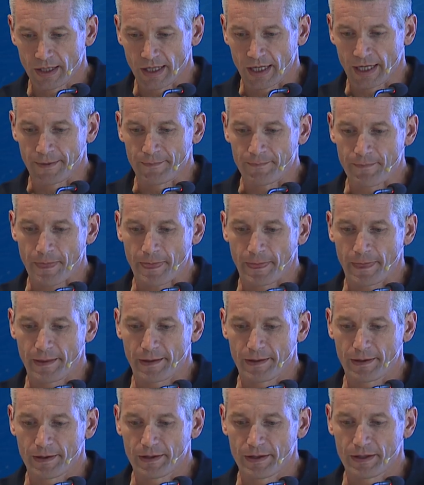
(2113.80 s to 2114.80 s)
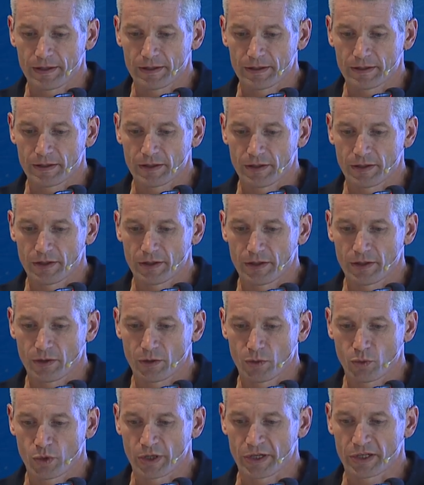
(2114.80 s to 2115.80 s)
Um,
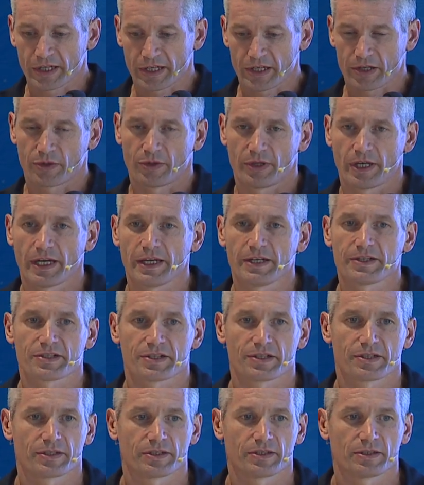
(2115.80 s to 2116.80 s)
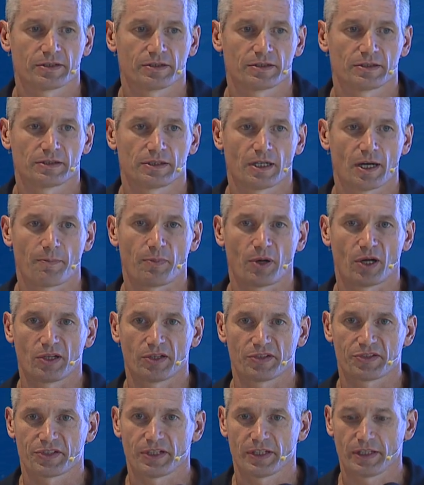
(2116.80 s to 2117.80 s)
when I create a
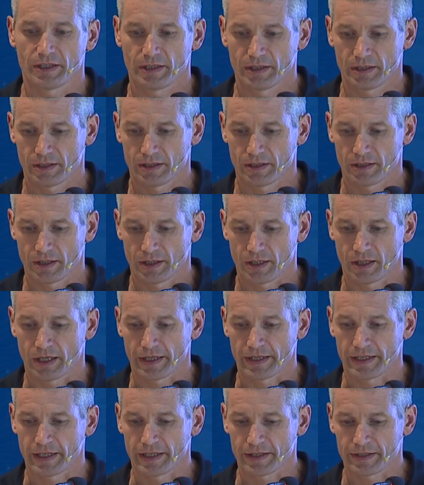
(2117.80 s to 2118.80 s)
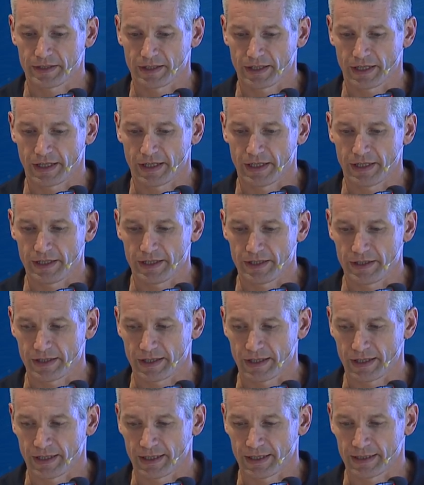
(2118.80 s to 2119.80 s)
policy, I get a,
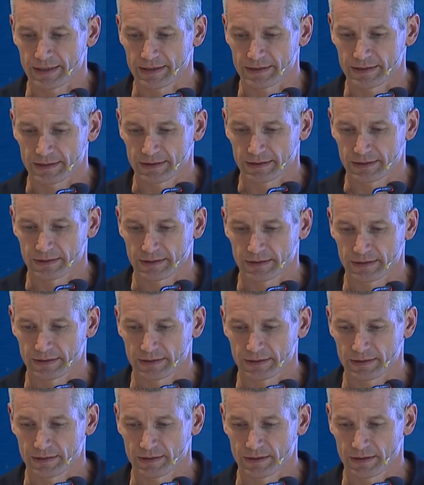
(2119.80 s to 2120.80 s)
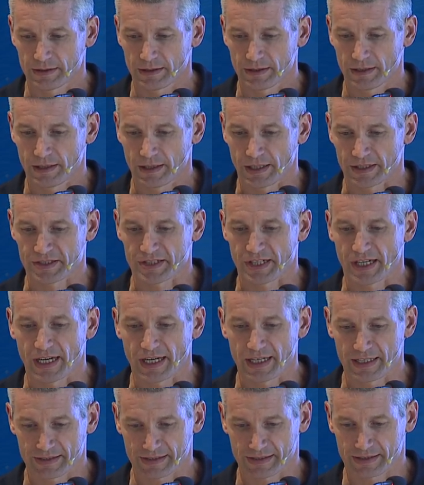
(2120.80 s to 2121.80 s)
uh, a
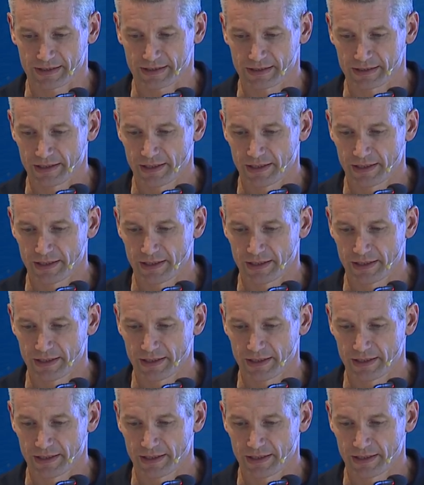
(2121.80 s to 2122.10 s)
task.